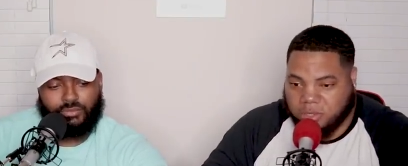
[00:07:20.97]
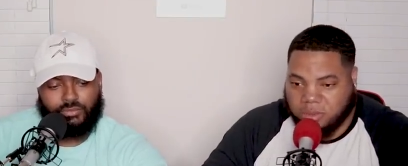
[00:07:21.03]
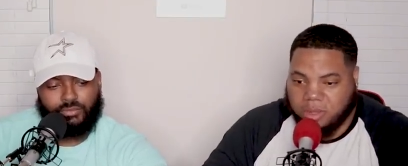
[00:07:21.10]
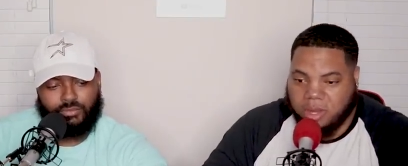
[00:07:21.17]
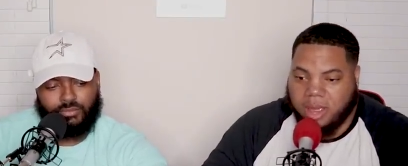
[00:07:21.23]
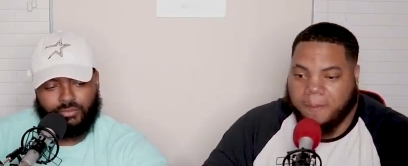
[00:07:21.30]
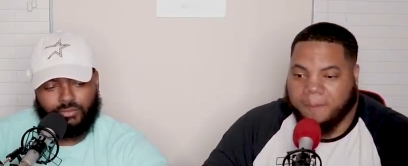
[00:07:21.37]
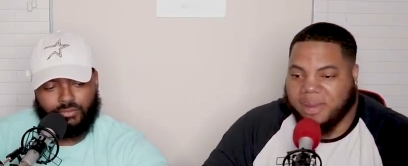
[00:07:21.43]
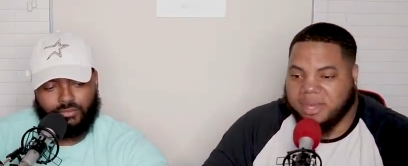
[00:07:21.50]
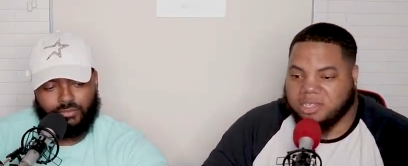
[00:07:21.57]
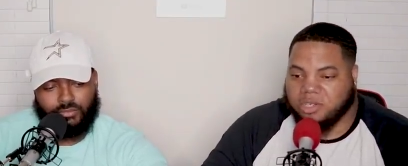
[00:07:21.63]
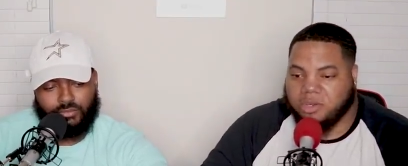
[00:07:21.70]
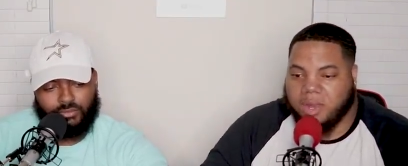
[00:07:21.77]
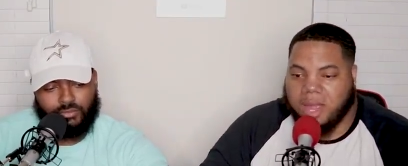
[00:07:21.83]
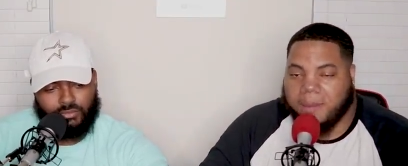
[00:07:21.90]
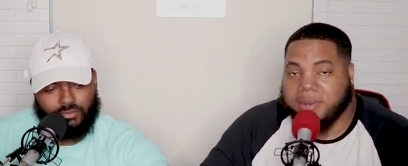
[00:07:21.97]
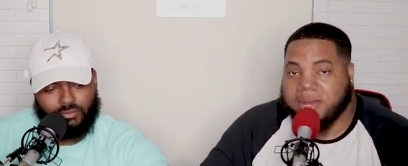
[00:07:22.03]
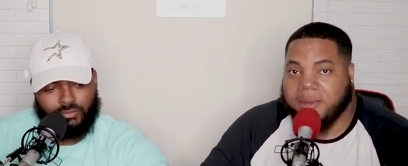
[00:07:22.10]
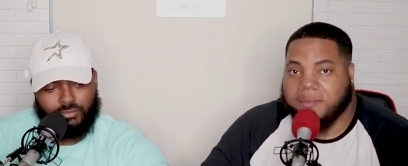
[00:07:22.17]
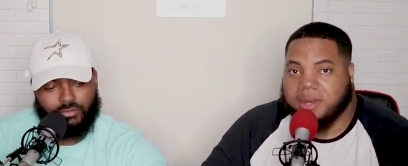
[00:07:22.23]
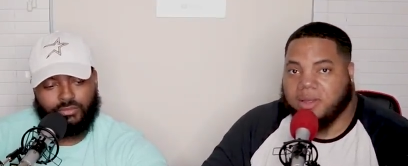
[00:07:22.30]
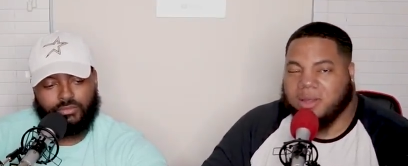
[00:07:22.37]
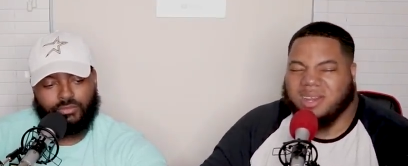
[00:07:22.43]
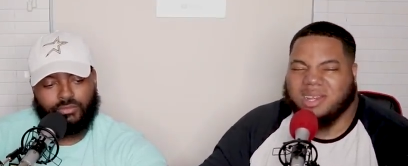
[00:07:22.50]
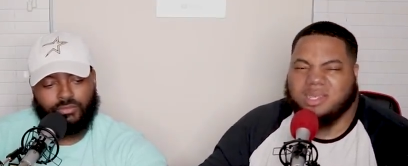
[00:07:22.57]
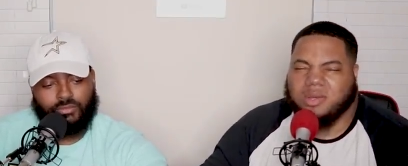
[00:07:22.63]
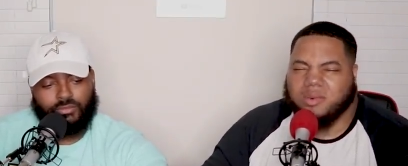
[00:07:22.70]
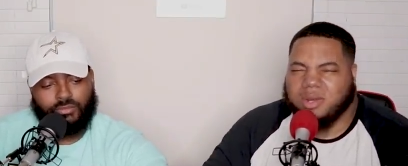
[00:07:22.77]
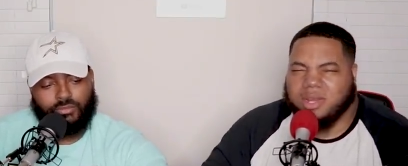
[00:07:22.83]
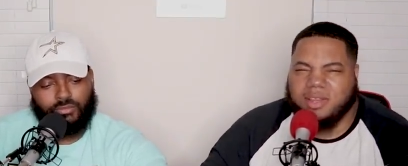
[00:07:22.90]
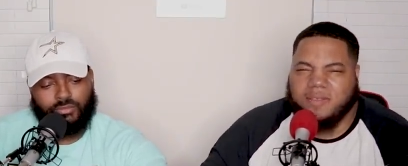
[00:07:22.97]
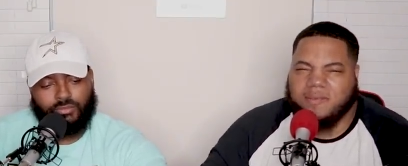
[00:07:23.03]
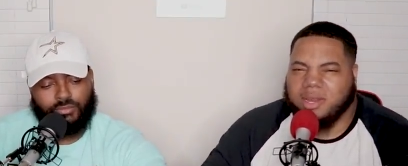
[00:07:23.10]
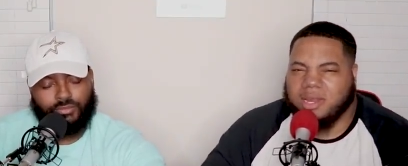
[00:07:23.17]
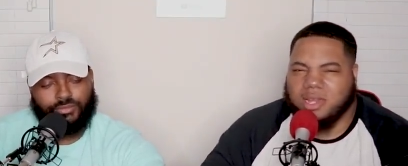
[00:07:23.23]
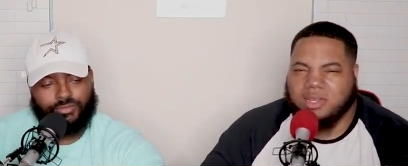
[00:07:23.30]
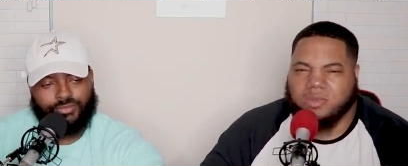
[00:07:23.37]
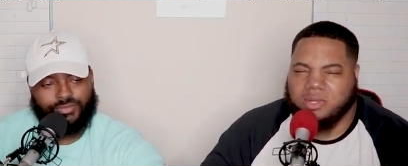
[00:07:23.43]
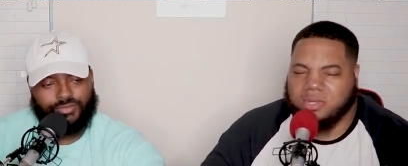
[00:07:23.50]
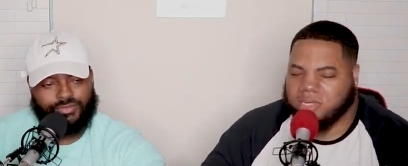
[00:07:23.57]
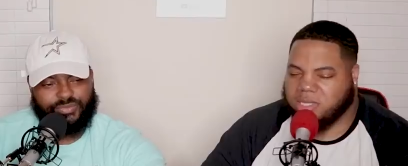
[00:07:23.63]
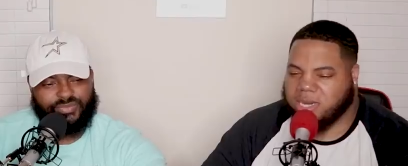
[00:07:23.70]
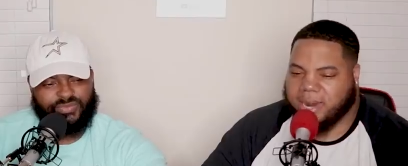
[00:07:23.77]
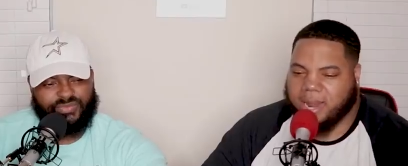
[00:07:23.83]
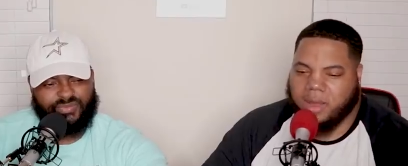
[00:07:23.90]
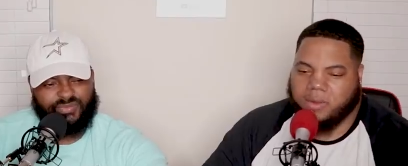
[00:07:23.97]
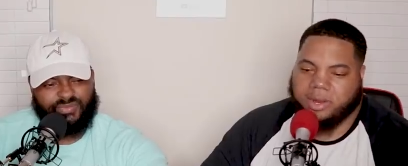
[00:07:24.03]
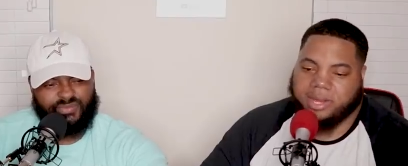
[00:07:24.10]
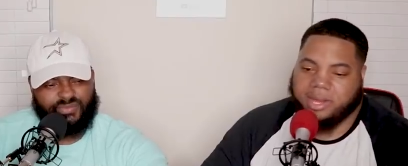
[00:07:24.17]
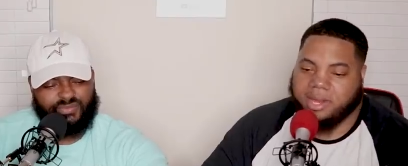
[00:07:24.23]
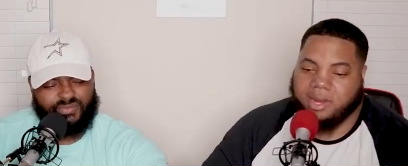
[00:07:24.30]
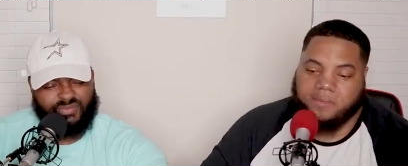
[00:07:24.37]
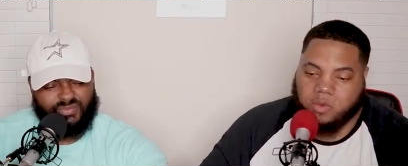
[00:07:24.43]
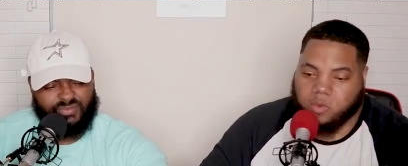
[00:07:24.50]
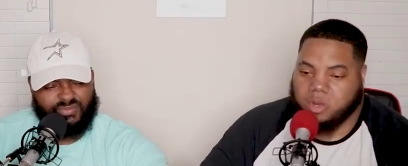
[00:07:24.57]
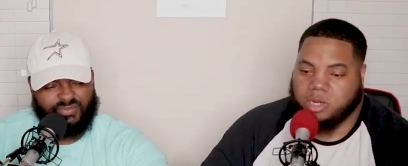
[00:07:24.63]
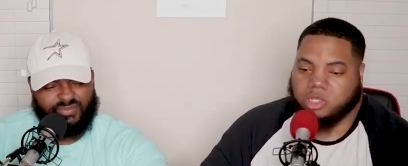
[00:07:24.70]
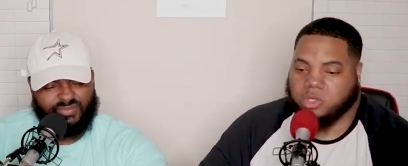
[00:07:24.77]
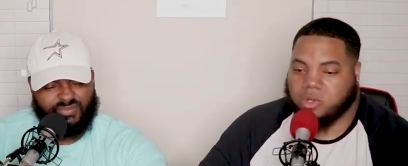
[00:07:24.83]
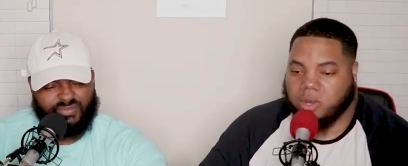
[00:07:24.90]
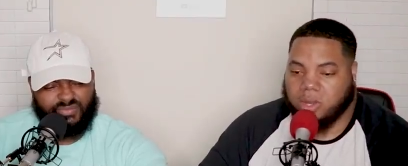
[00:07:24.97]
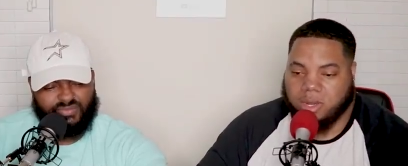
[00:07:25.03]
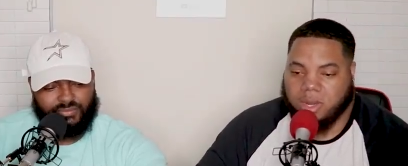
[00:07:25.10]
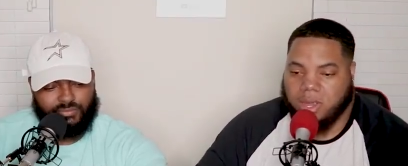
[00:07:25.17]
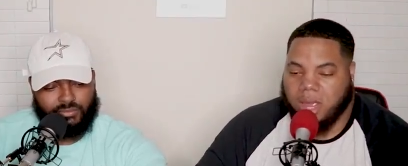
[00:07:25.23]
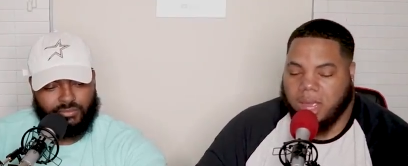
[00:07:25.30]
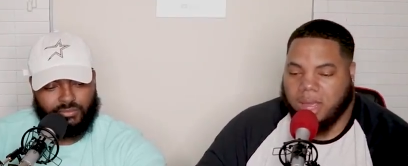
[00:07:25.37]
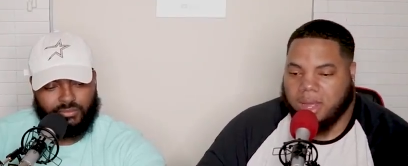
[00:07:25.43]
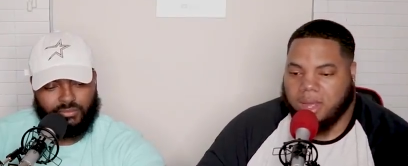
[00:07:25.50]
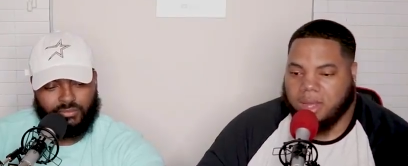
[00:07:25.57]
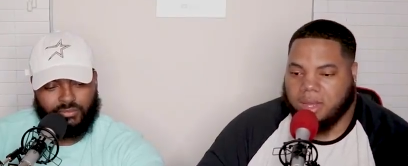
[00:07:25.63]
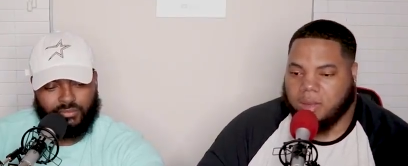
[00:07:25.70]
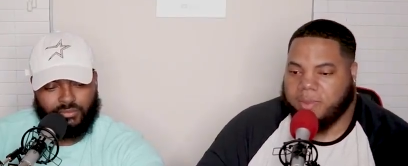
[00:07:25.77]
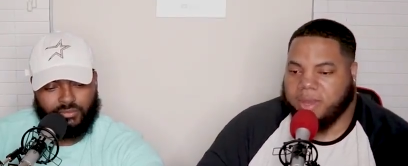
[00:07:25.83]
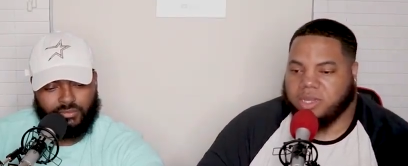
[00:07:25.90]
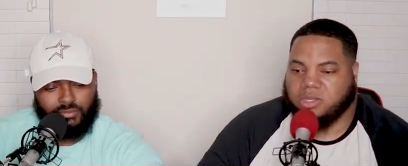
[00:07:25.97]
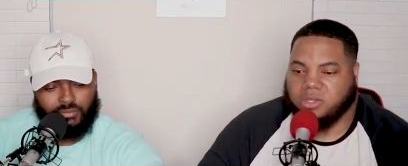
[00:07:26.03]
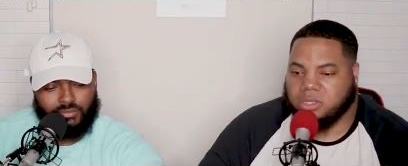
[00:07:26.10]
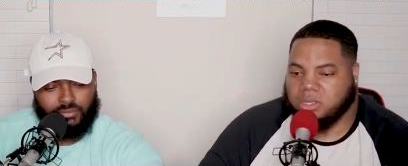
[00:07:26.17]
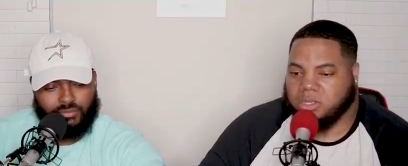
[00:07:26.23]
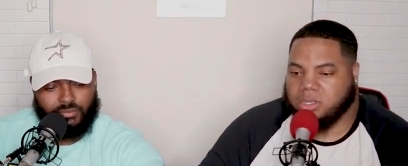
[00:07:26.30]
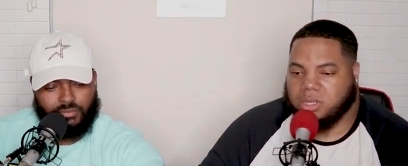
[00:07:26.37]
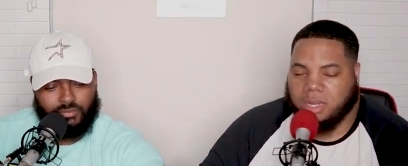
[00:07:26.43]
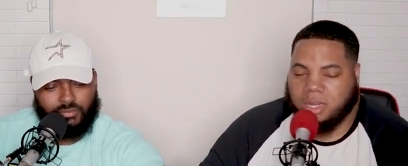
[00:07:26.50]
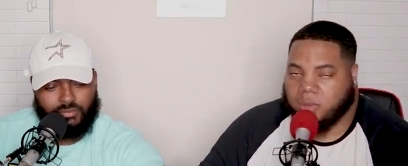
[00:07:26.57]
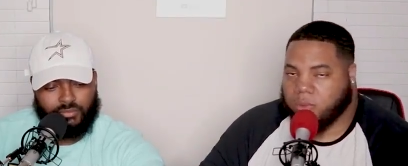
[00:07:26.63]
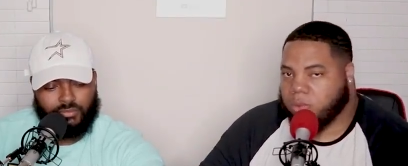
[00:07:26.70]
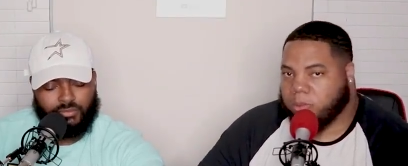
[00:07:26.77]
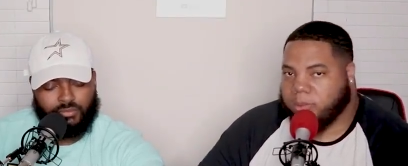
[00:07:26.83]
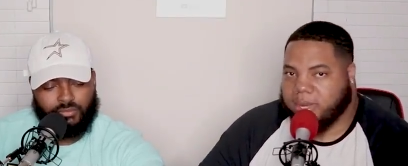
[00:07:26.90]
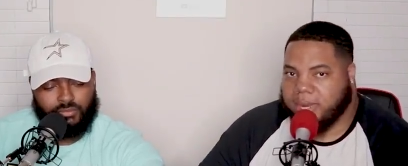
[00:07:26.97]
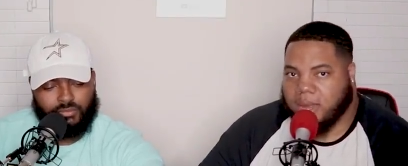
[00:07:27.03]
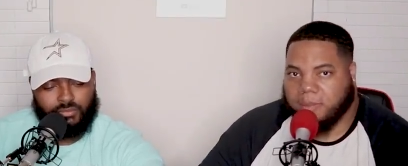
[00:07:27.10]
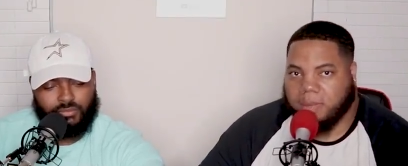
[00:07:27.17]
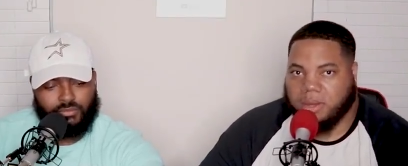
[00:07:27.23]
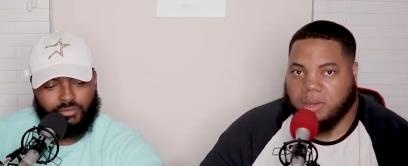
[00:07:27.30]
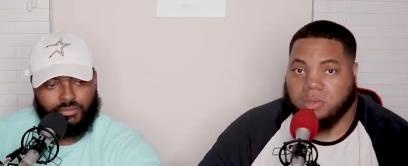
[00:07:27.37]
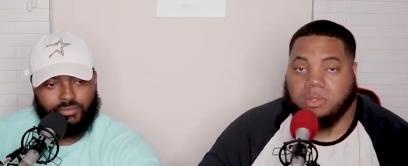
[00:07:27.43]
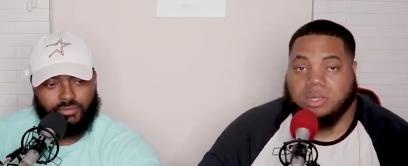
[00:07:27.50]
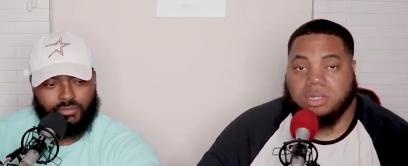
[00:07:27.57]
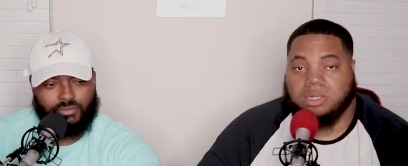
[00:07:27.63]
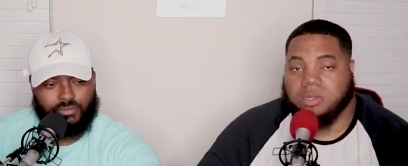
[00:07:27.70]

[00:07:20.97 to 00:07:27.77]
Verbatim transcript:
Speaker 1: to do. Make sure you comment down below. Let us know what other videos we need to check out. Again, if you want to join uh, the Patreon, the link will be down below.